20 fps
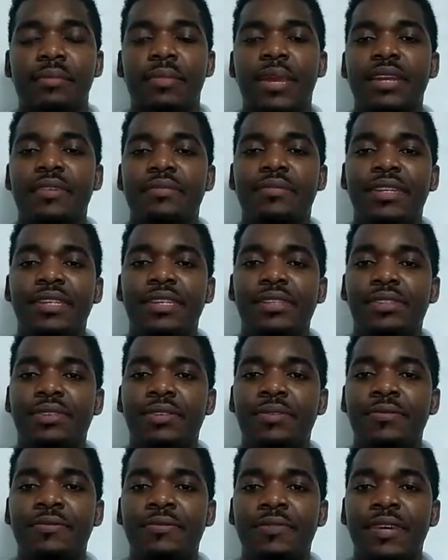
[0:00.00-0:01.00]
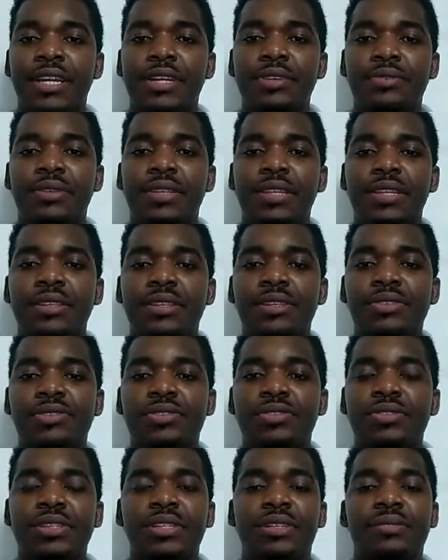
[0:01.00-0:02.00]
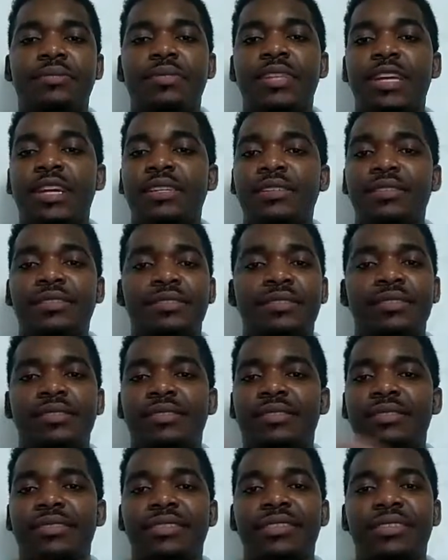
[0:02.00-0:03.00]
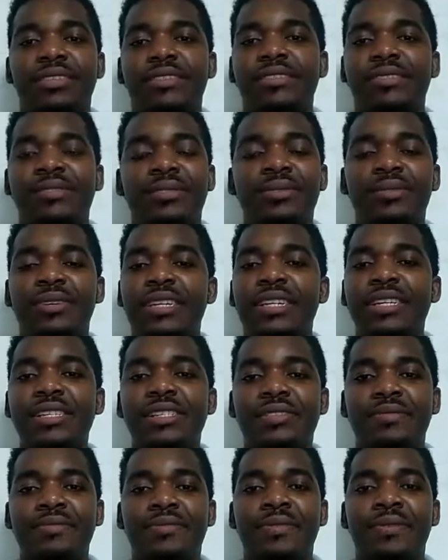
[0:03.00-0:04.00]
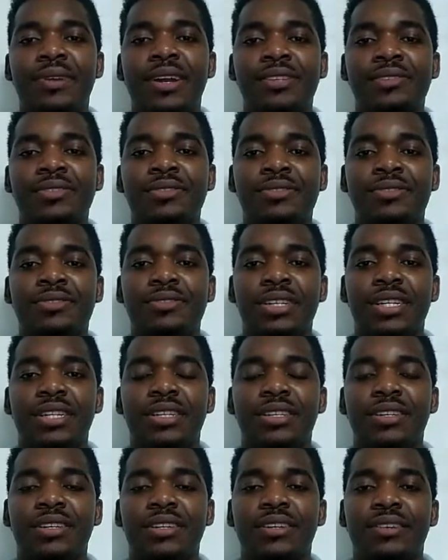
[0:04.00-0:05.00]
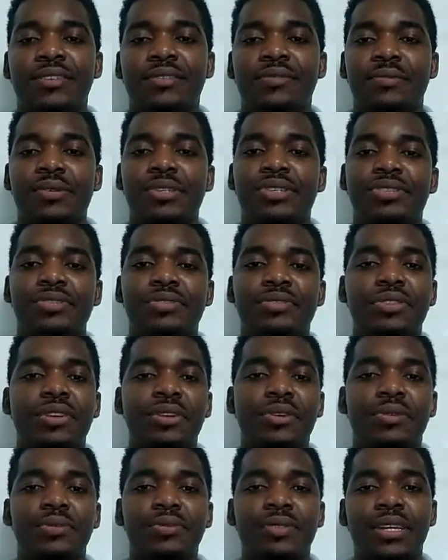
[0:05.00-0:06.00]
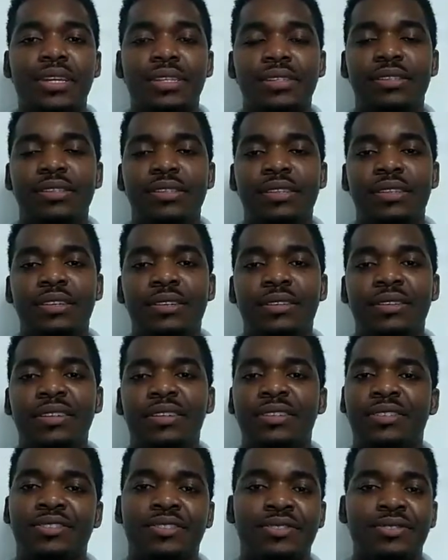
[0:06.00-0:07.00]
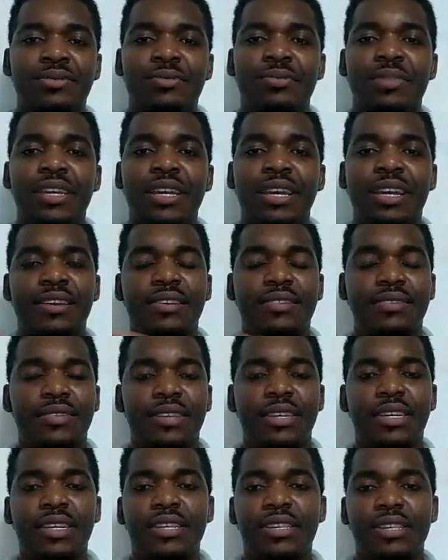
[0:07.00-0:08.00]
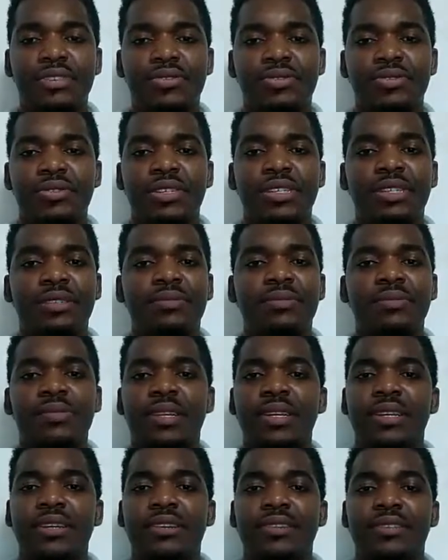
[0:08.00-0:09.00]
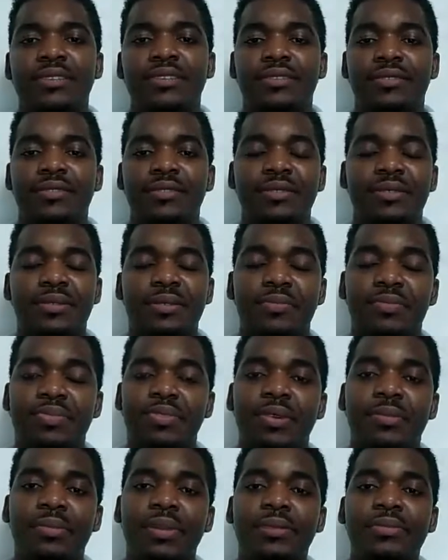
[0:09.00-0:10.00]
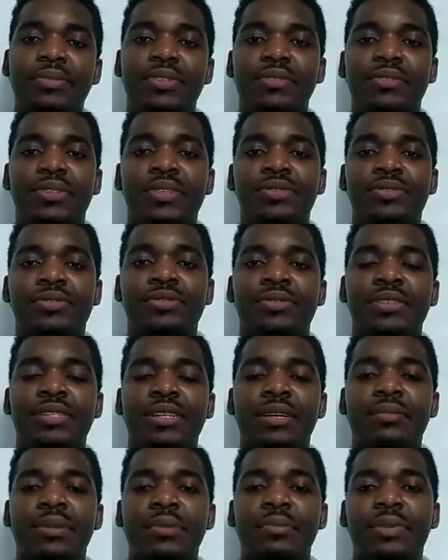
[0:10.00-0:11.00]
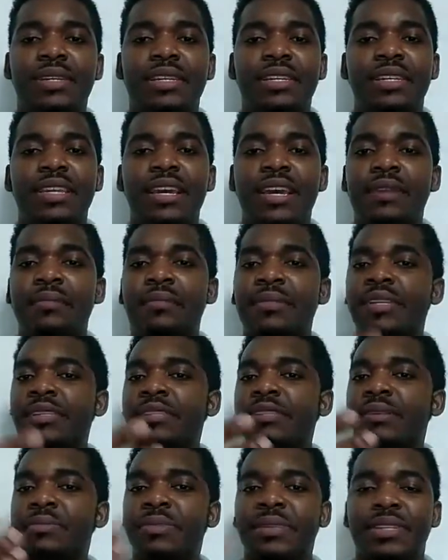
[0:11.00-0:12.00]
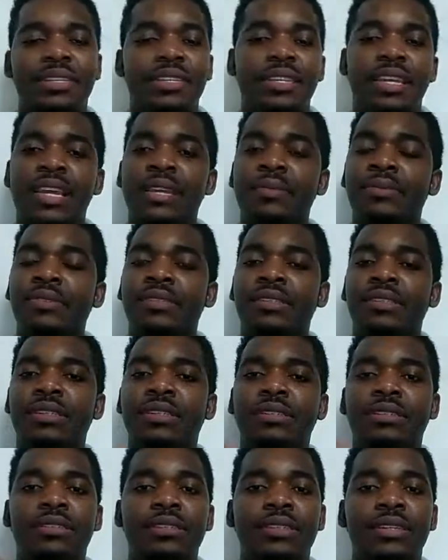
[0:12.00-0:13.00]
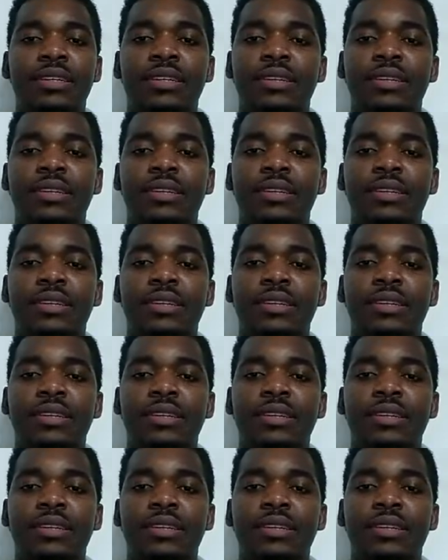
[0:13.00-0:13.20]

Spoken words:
But if it is confined within the scrotum, that is so easy for us to treat. We should know that it could be anything in the scrotum, in the problems of the scrotum, epididymis, epididymocyst.